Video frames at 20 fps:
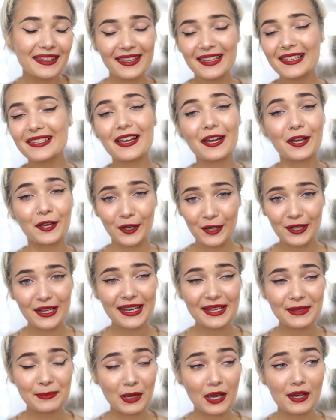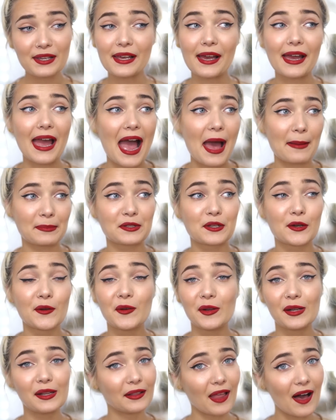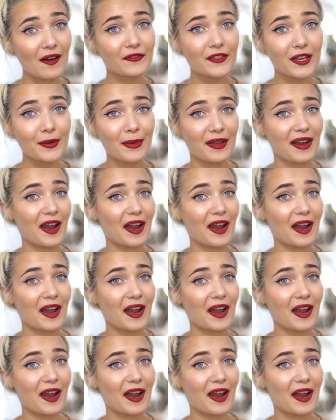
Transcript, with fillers: these goodies, because I absolutely love them,